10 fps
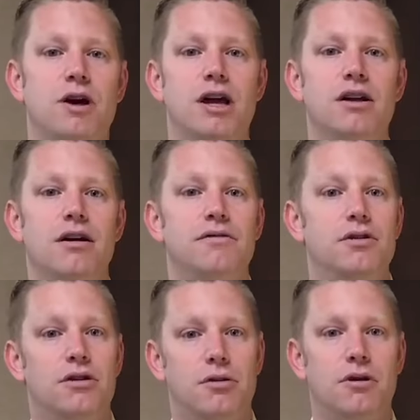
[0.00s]
way of
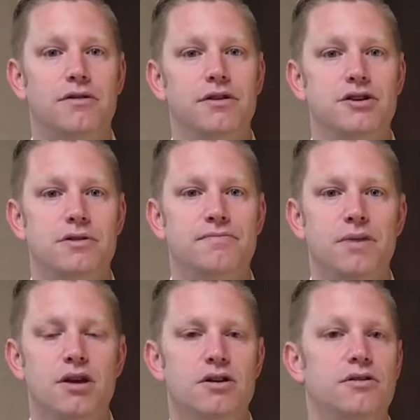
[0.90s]
doing a lumbar fusion
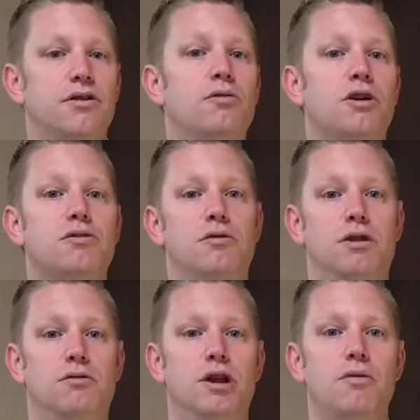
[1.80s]
still works
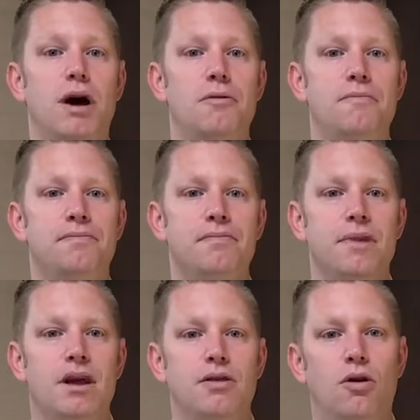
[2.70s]
really, really well.
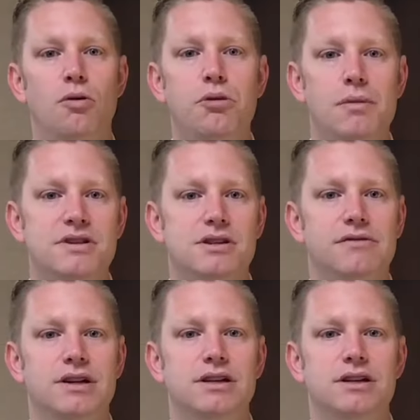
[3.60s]
And the whole premise
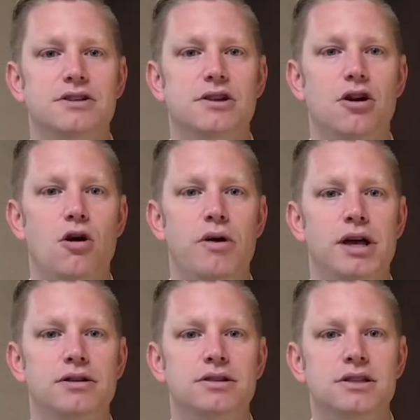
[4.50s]
of it is to go
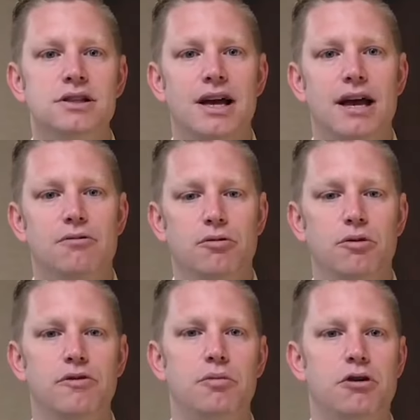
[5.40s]
in and
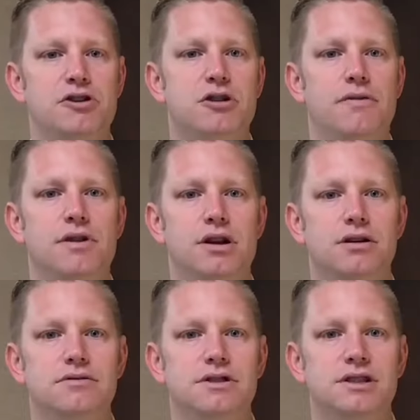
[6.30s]
remove the pressure off the
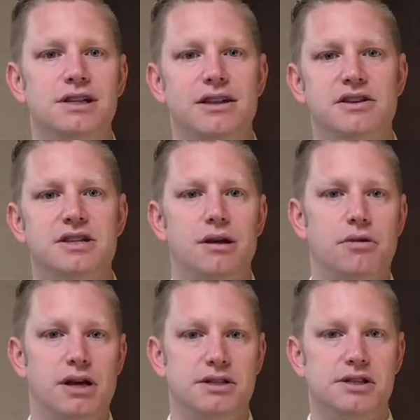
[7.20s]
nerves and then
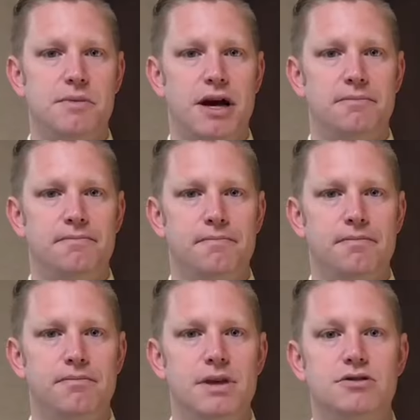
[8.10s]
stabilize the spine.
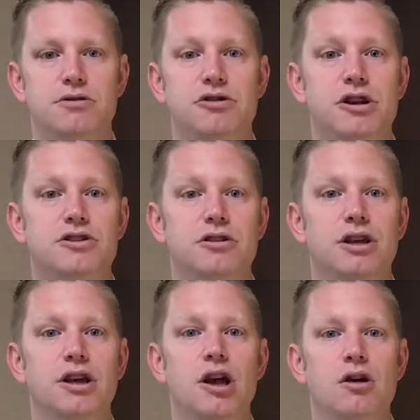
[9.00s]
And so
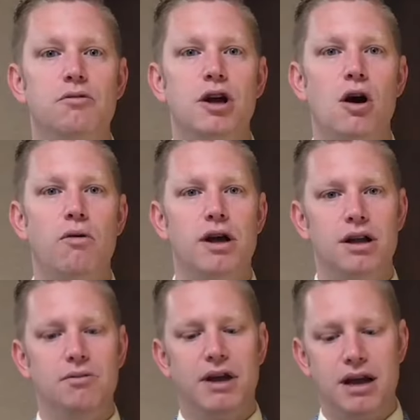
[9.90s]
traditionally, we go in
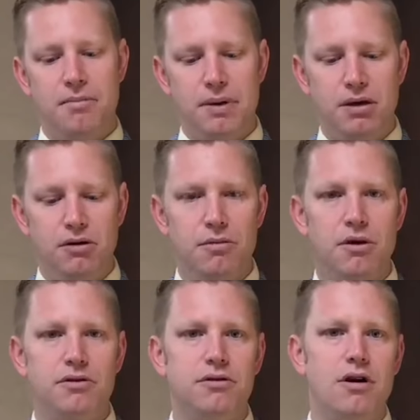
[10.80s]
and we kind of peel the
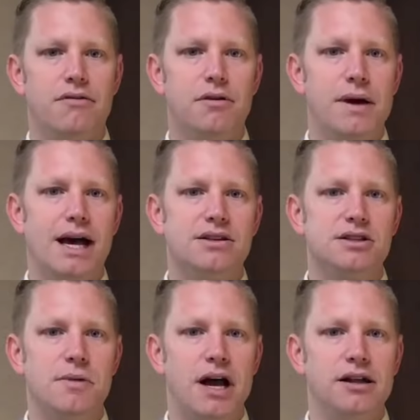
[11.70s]
muscles off the back of the
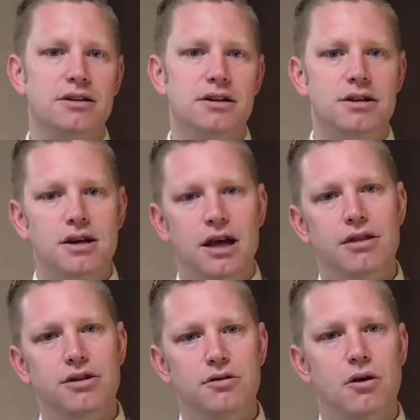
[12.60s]
spine and
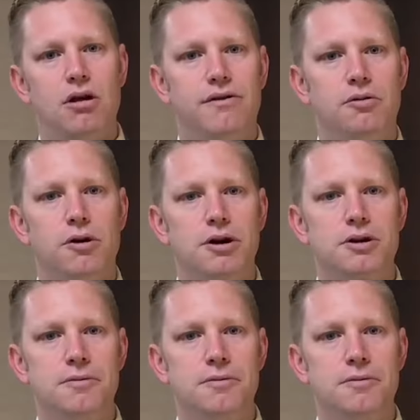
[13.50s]
then do all of our work.